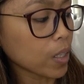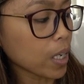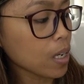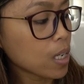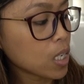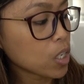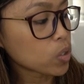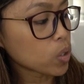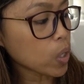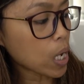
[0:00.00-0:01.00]
Okay?
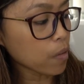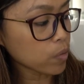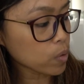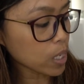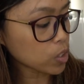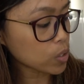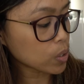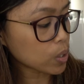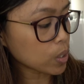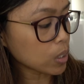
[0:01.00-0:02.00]
So you have to
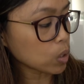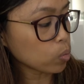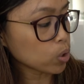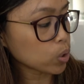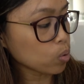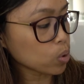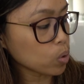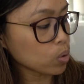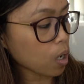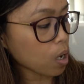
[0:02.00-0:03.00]
register. That will show
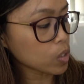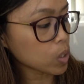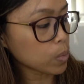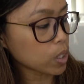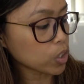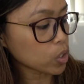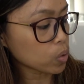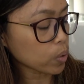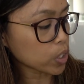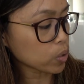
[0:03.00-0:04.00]
you the customer
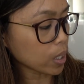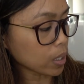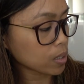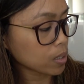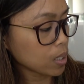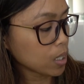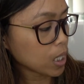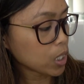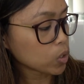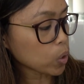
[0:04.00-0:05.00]
registration next.
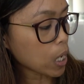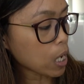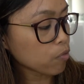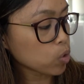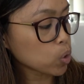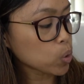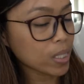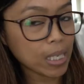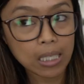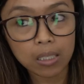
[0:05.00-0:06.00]
So you have to
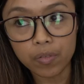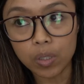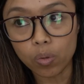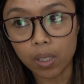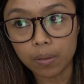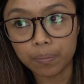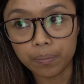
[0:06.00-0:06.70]
choose individual.